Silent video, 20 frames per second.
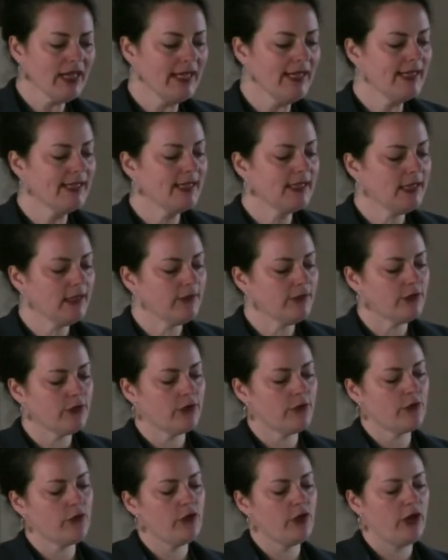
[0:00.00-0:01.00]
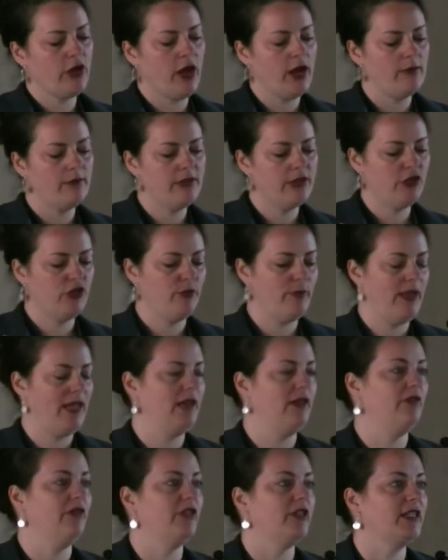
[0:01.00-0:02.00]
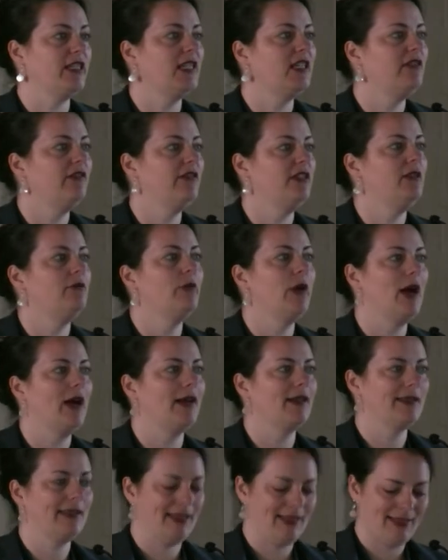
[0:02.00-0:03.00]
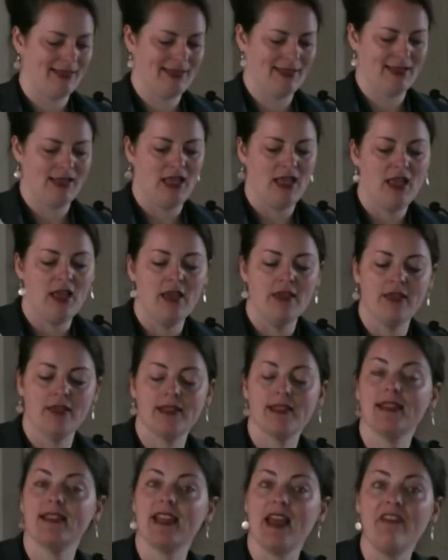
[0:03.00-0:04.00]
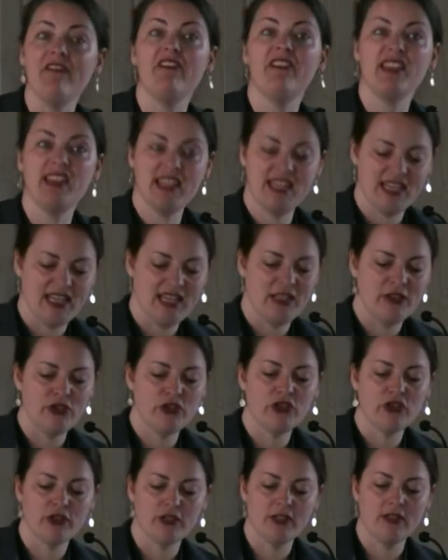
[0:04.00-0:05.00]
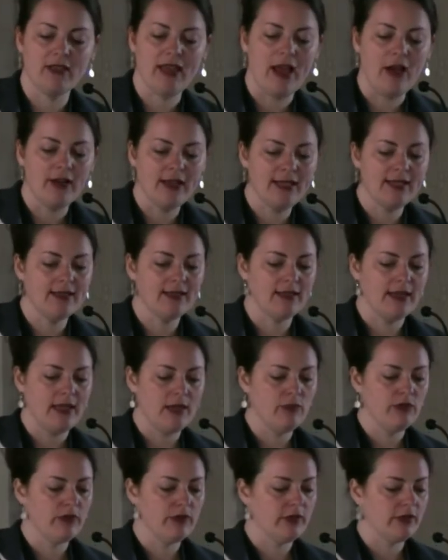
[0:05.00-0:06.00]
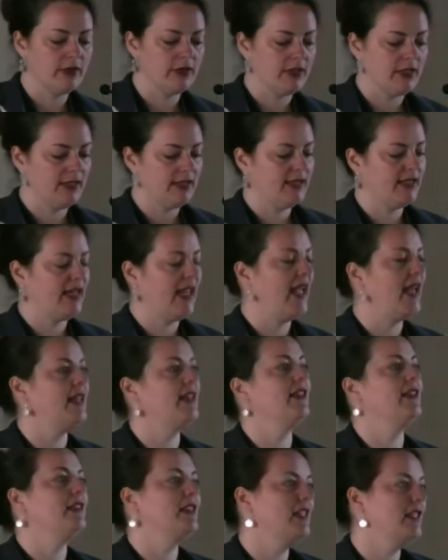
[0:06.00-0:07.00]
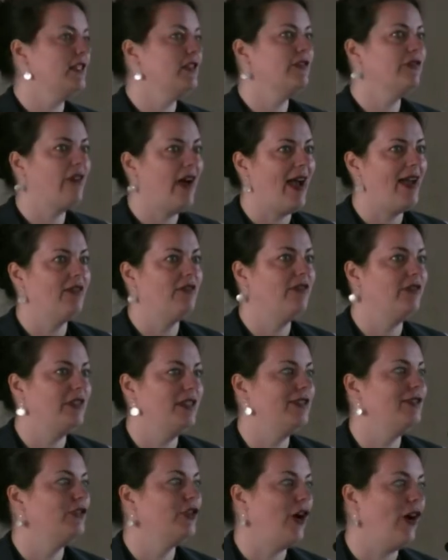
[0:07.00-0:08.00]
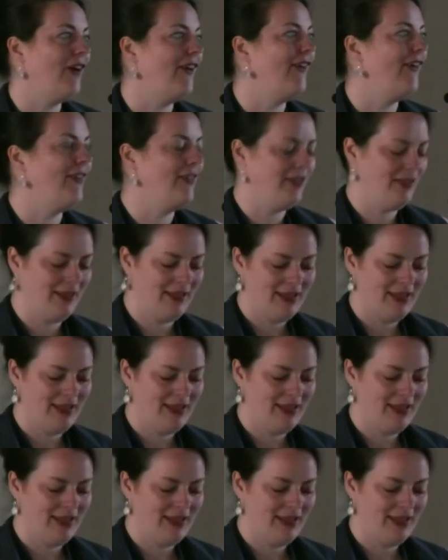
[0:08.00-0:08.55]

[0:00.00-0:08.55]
He sifts through the garbage bin for TV boxes. The 70-inchers allow his laborers to stand at least 5 feet tall.